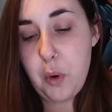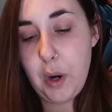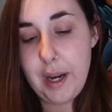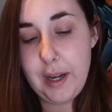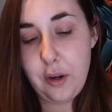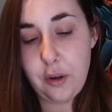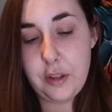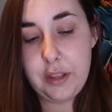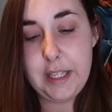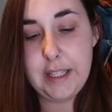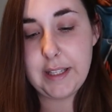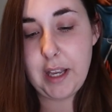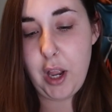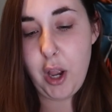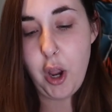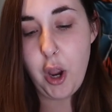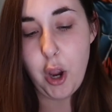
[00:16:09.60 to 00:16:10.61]
quite a lot of these
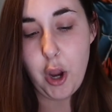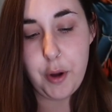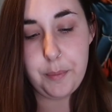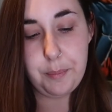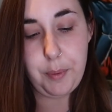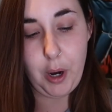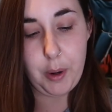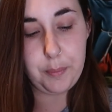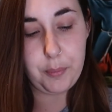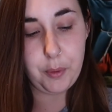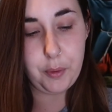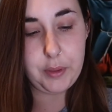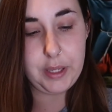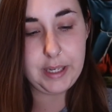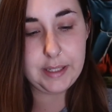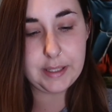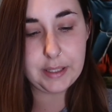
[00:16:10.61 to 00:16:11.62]
at home, but I brought
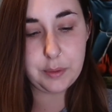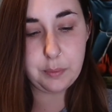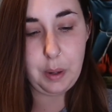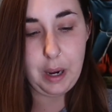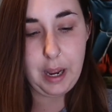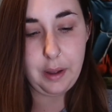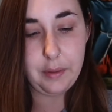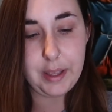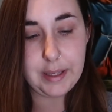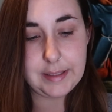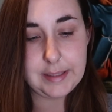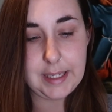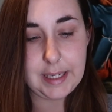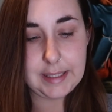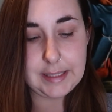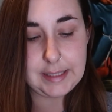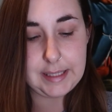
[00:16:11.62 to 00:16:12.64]
these as well. There's
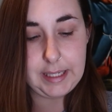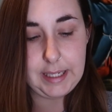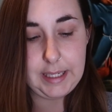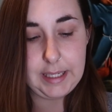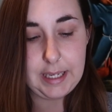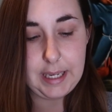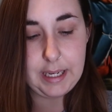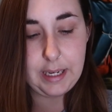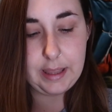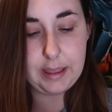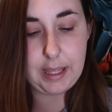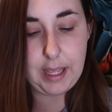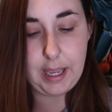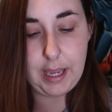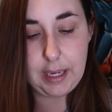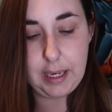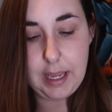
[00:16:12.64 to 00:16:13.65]
16 in a
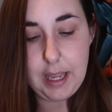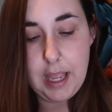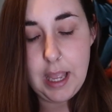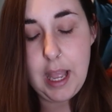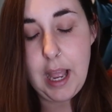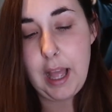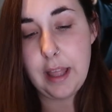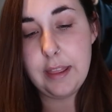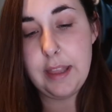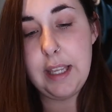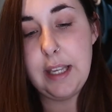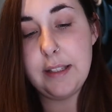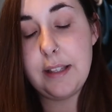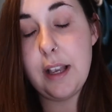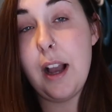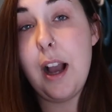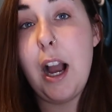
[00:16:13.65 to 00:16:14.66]
thing, and
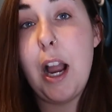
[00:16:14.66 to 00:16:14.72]
these are